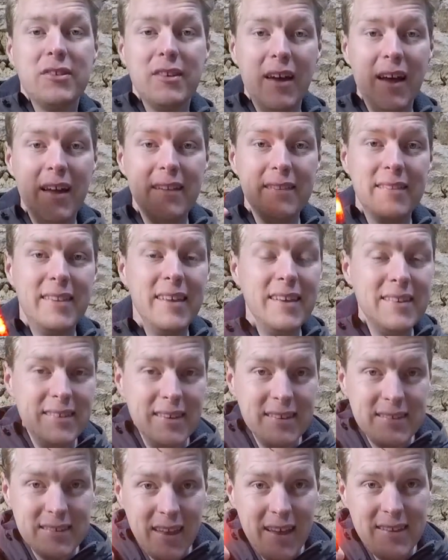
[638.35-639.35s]
and this
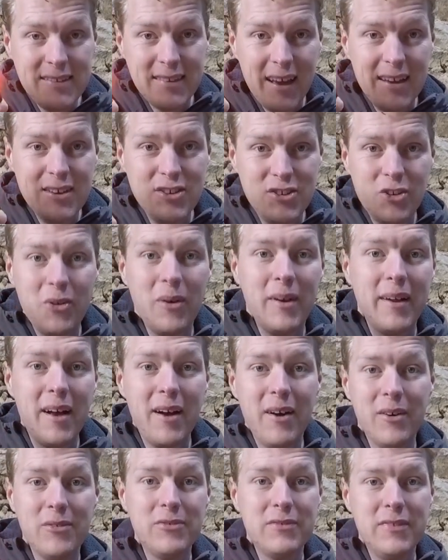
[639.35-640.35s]
is lezyne showing off.